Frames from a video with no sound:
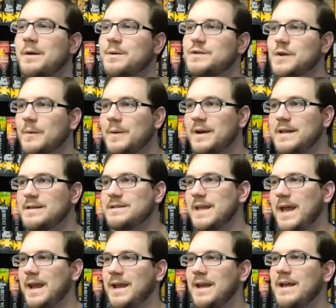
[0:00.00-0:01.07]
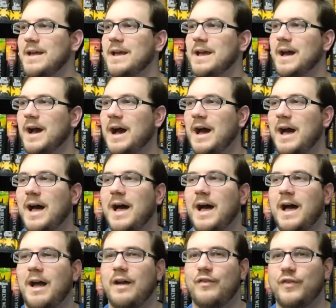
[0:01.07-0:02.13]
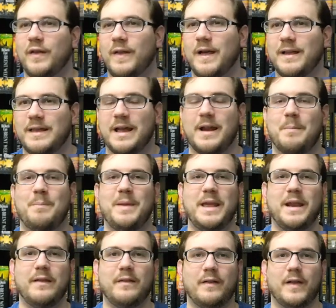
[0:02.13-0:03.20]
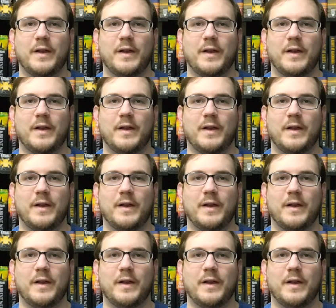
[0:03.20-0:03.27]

Which already is like, I feel like that immediately,